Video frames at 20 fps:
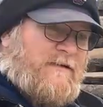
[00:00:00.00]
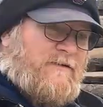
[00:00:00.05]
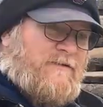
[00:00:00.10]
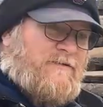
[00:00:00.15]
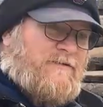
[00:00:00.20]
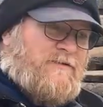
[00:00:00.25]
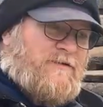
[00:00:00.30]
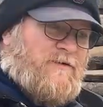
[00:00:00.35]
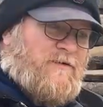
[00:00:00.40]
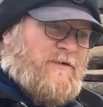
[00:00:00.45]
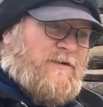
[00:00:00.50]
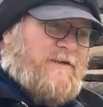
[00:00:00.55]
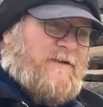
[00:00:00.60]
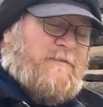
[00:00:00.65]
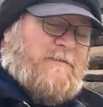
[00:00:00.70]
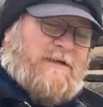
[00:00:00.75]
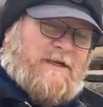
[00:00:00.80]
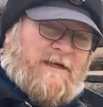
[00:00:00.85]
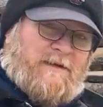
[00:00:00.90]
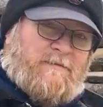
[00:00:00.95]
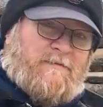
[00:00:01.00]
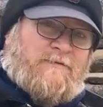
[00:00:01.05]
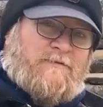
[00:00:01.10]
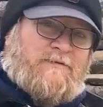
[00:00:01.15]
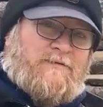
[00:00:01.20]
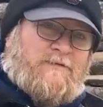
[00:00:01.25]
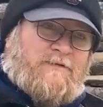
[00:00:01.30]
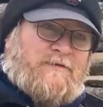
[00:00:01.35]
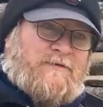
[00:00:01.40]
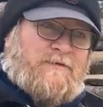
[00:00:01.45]
who's going to be able
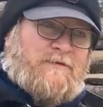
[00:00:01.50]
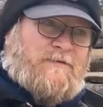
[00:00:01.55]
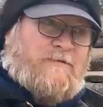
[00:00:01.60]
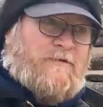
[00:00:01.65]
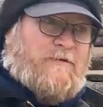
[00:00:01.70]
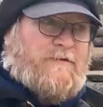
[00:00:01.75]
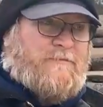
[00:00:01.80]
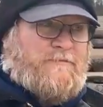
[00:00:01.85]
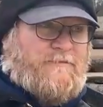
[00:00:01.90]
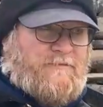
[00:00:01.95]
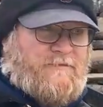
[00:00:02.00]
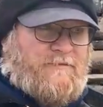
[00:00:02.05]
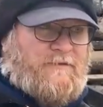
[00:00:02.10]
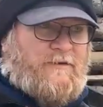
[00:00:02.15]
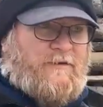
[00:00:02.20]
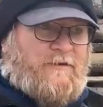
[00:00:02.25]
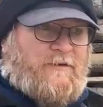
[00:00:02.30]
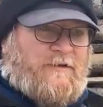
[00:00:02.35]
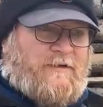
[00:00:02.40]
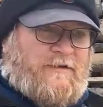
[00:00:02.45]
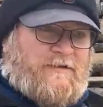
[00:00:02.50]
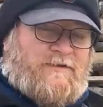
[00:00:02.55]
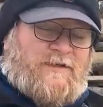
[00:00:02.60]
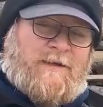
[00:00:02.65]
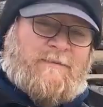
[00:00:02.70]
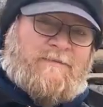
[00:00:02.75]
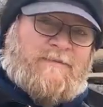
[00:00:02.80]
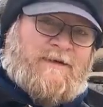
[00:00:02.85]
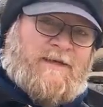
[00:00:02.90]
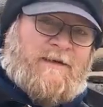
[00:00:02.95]
to, or they're going to
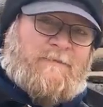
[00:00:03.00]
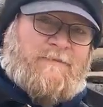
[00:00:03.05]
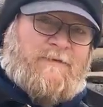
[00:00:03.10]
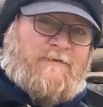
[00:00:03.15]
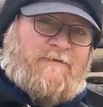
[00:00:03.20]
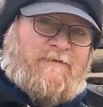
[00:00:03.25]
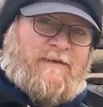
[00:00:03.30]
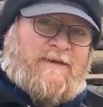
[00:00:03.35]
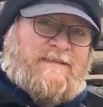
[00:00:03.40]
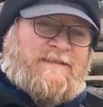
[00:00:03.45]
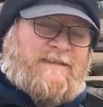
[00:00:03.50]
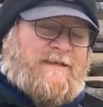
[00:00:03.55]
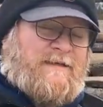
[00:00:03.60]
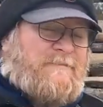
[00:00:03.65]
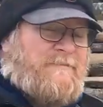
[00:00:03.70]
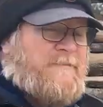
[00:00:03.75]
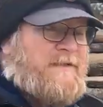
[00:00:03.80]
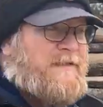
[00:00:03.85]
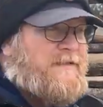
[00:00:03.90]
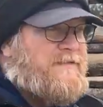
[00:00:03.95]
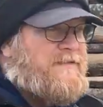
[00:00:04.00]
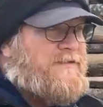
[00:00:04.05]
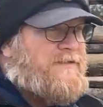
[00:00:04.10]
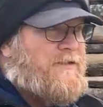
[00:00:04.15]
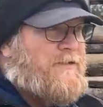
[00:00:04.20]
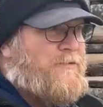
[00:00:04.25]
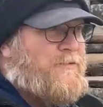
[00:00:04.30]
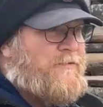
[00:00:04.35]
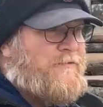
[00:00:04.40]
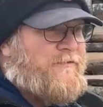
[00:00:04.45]
attempt to fix them.
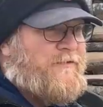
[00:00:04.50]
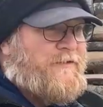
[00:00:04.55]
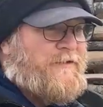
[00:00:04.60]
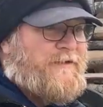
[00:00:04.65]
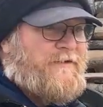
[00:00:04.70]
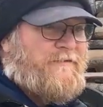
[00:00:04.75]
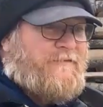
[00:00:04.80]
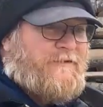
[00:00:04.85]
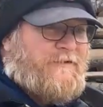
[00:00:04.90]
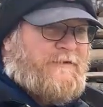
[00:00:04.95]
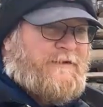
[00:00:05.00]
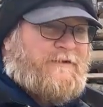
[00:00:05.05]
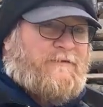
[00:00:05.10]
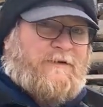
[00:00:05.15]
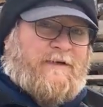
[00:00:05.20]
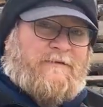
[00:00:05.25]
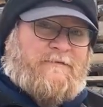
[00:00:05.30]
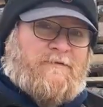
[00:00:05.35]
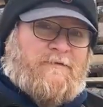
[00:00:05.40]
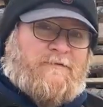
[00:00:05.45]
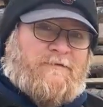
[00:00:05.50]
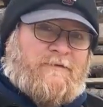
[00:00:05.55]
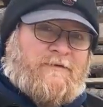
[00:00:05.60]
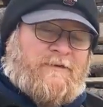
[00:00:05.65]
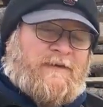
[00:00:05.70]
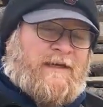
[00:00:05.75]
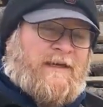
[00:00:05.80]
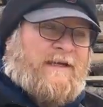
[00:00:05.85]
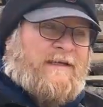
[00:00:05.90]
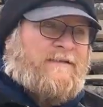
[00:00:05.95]
So we're very, very grateful for
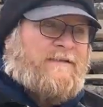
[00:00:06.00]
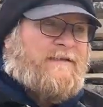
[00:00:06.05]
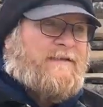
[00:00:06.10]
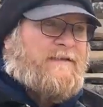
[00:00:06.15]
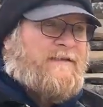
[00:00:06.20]
that.